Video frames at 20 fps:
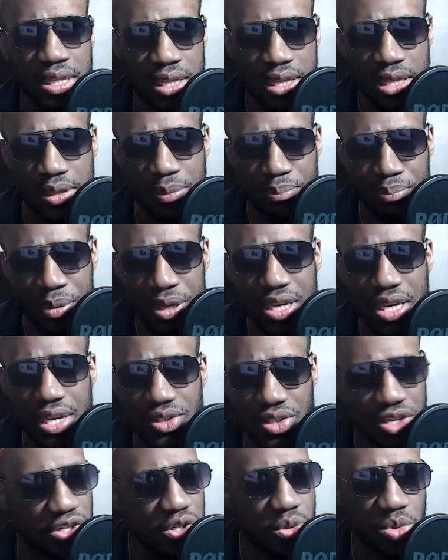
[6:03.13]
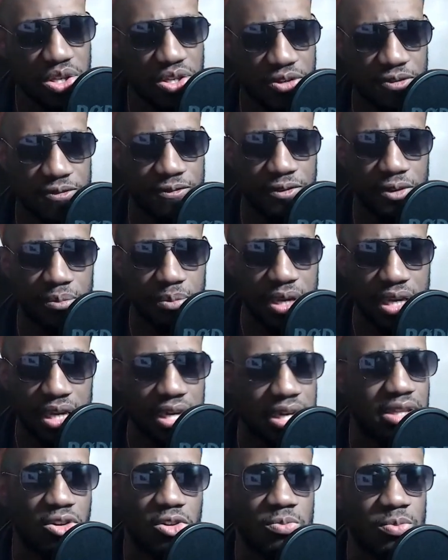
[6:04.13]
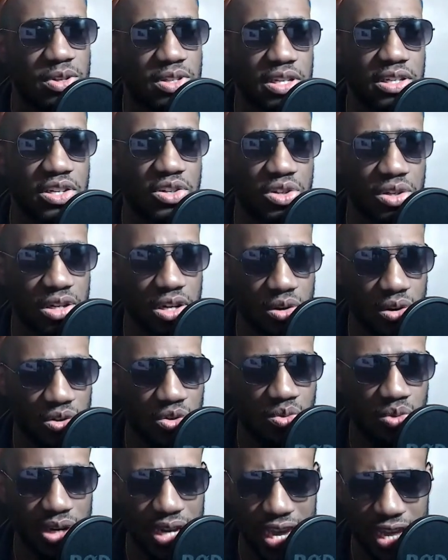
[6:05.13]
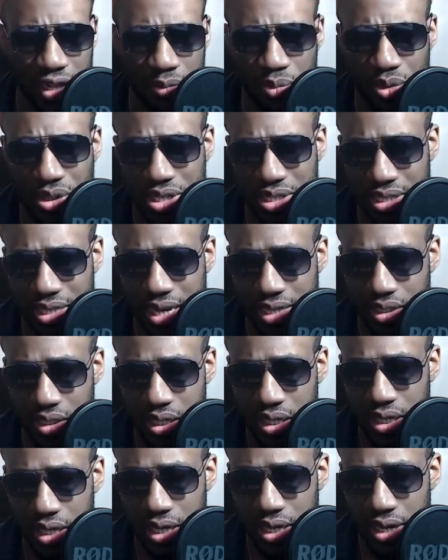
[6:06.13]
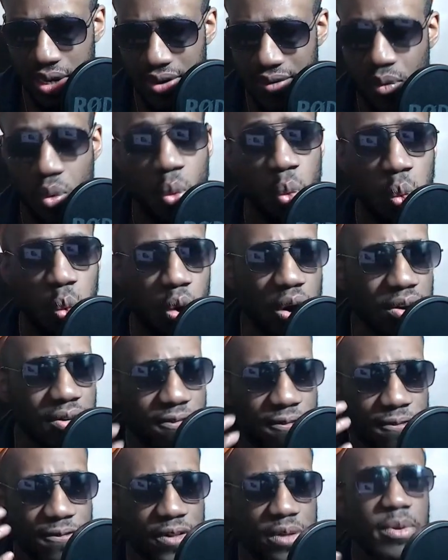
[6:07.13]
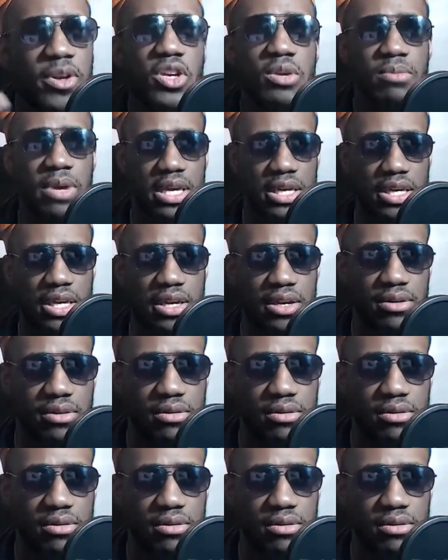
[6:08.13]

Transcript: the biggest issue with this film again the ultimate edition did not really help which is that what film are you making